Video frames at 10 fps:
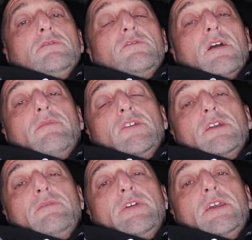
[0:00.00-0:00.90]

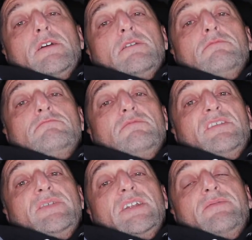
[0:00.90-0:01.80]
traveling in a van,
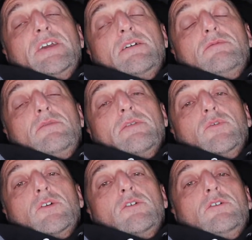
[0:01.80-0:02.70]
living in a van, whatever
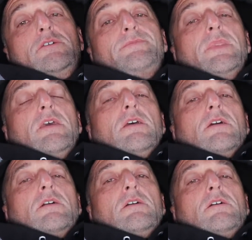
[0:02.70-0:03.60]
you want to call
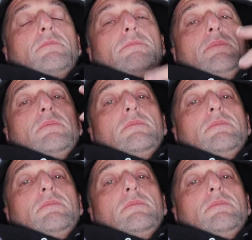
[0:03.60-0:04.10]
it,